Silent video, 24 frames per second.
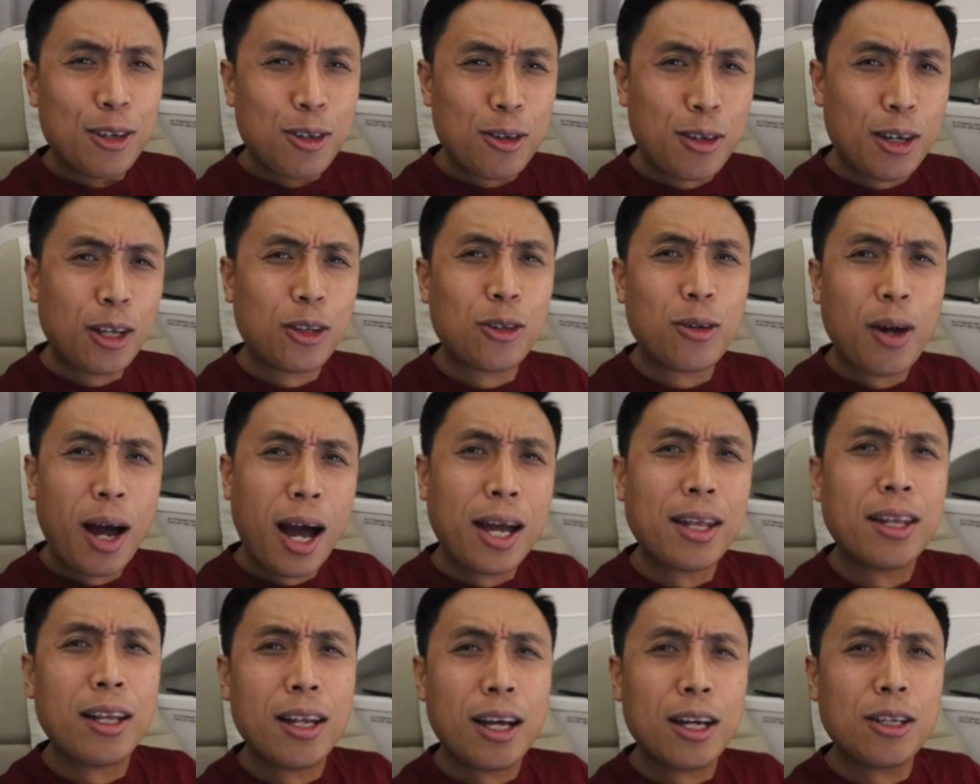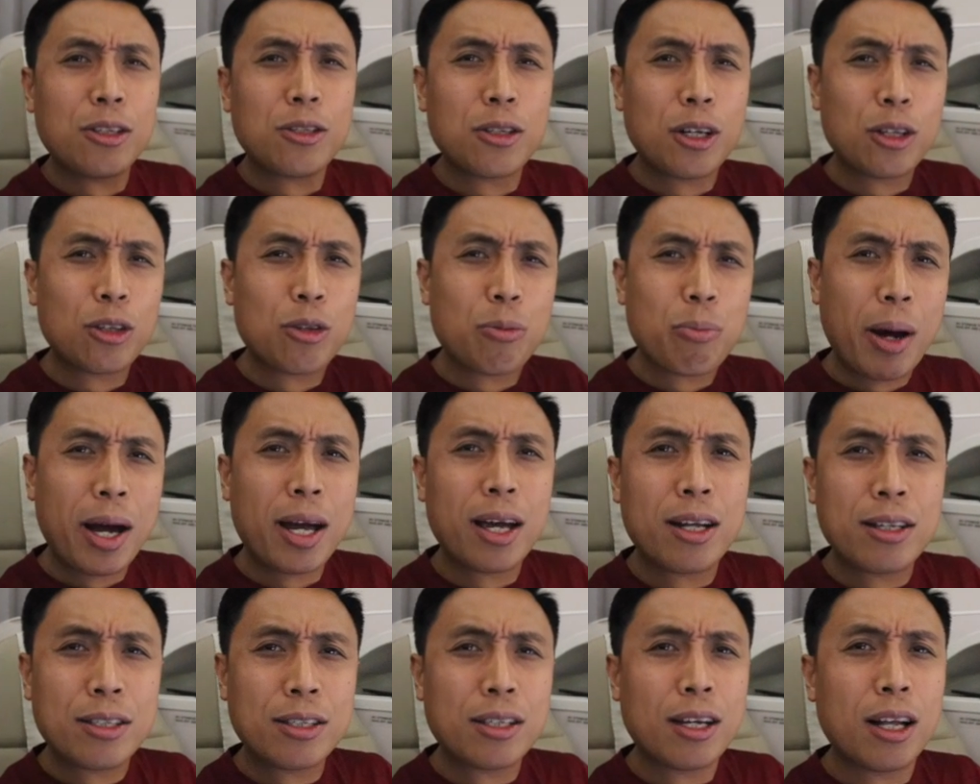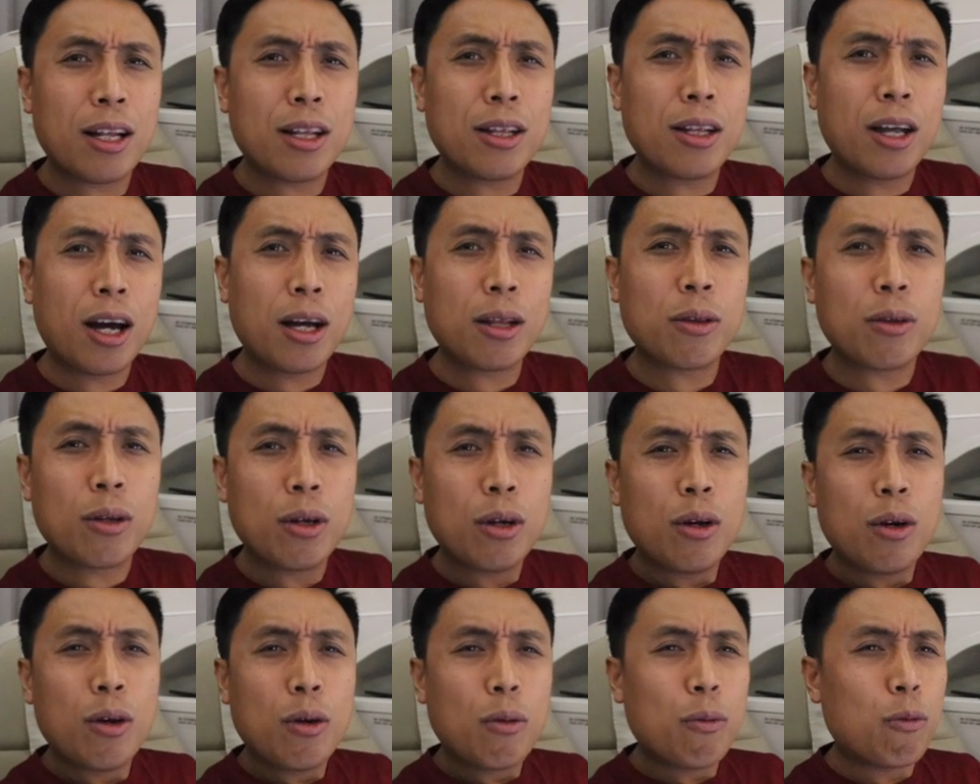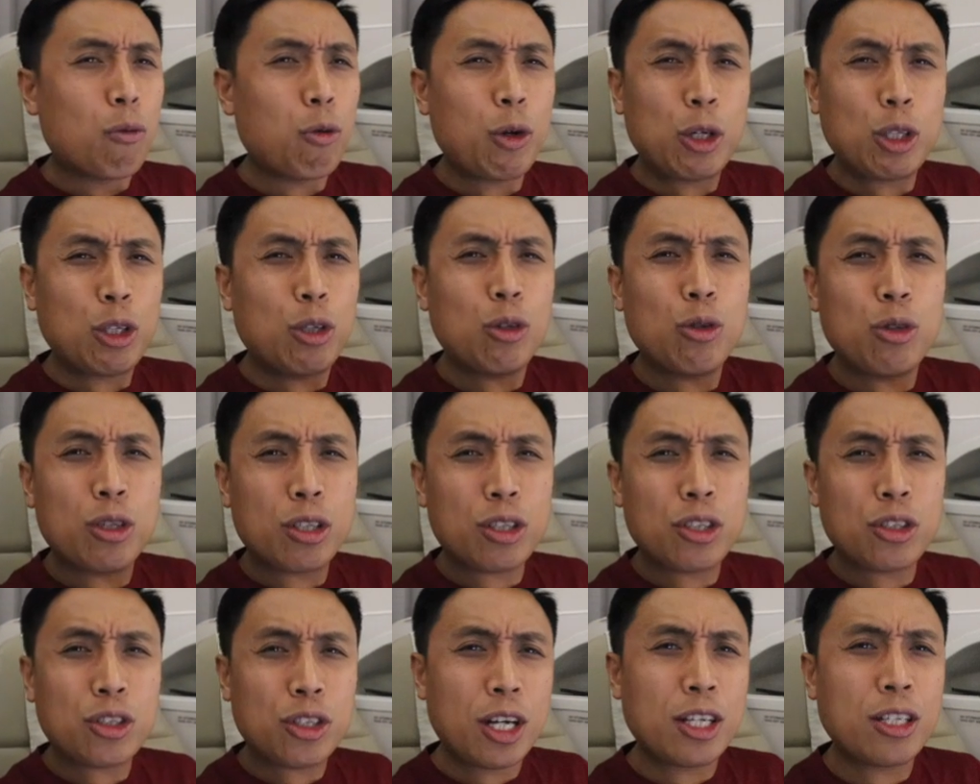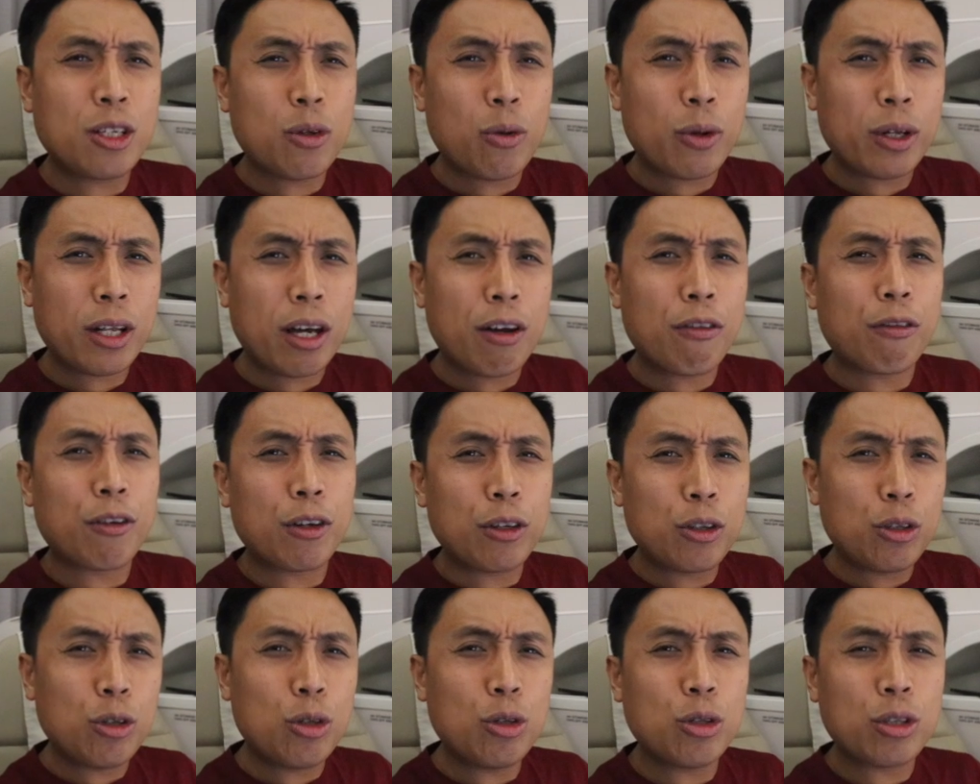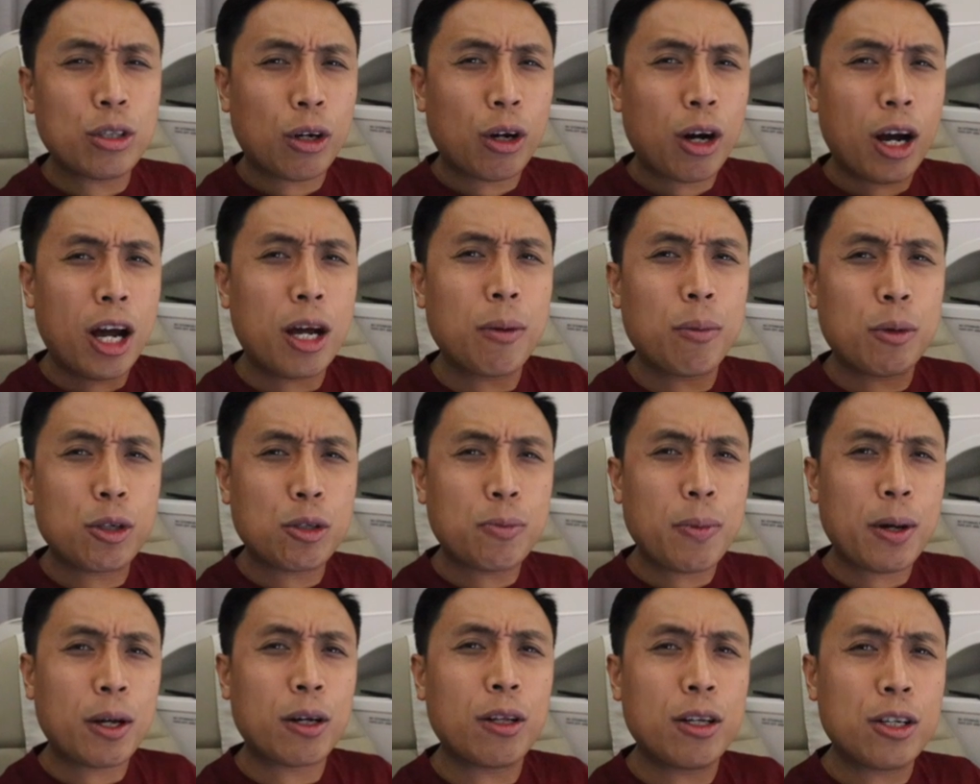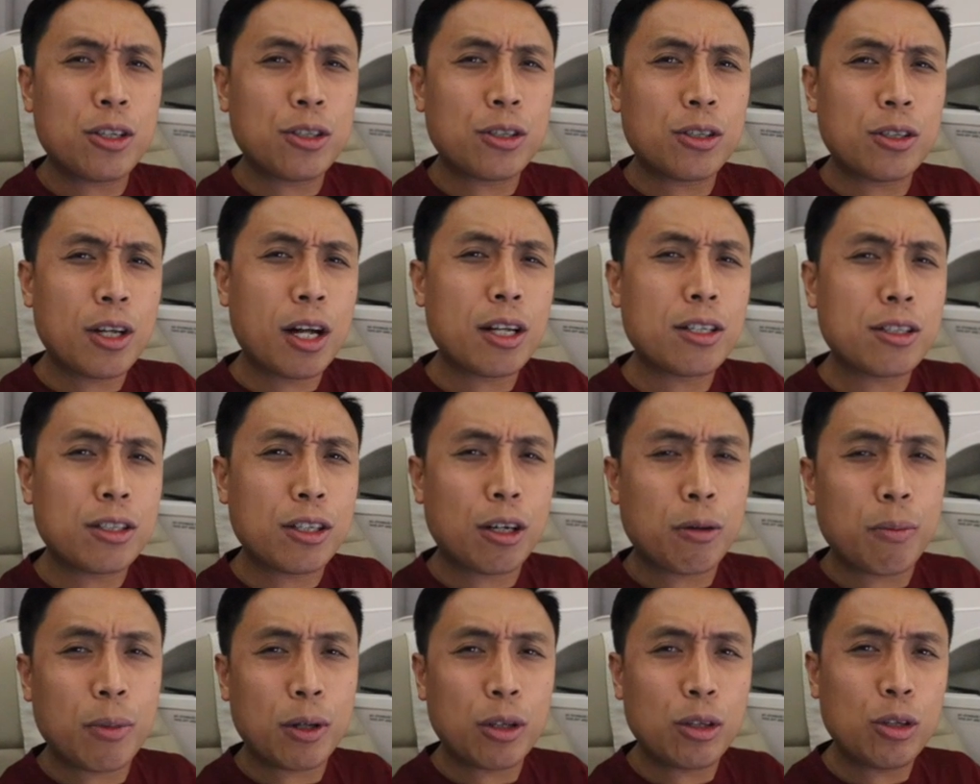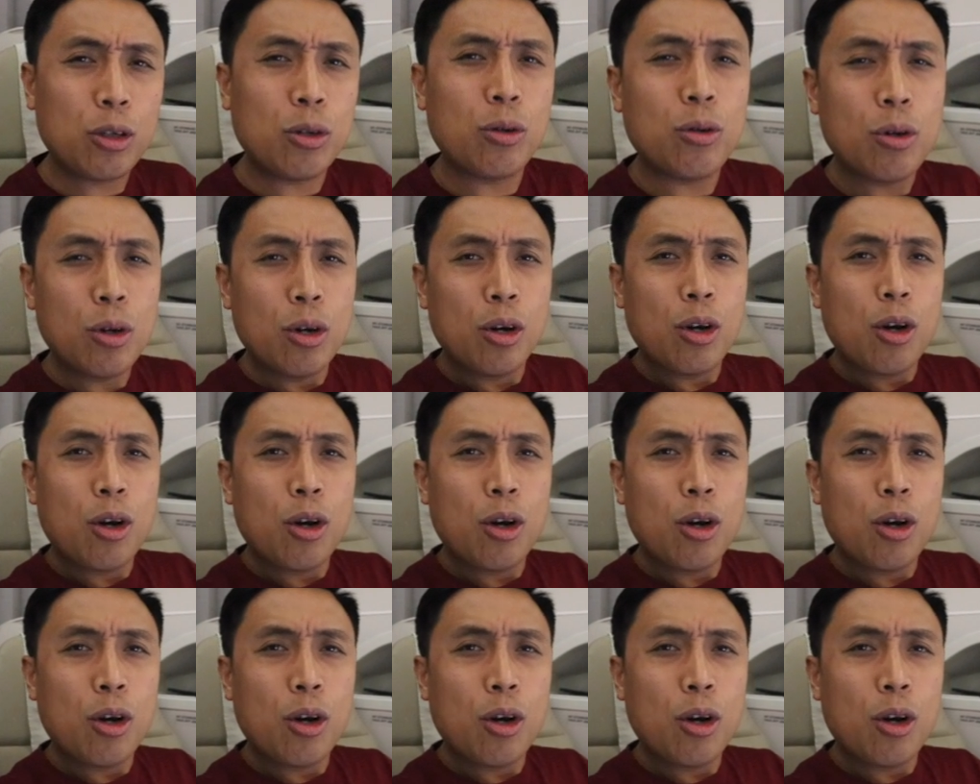You get to analyze, you get to buy and sell, not with you just chasing whatever news or hyper speculation that's there, but you